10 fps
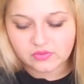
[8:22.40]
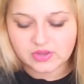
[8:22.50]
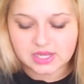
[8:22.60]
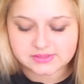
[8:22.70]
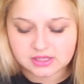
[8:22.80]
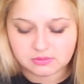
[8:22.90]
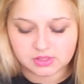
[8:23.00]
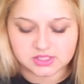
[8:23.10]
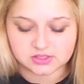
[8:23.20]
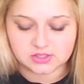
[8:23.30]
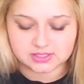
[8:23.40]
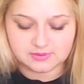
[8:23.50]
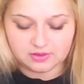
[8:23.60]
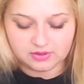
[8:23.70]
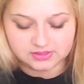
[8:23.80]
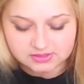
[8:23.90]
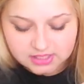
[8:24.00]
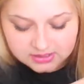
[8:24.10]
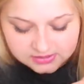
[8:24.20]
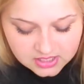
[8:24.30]
the next thing I want to talk to you guys about is
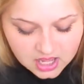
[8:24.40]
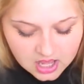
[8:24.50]
this.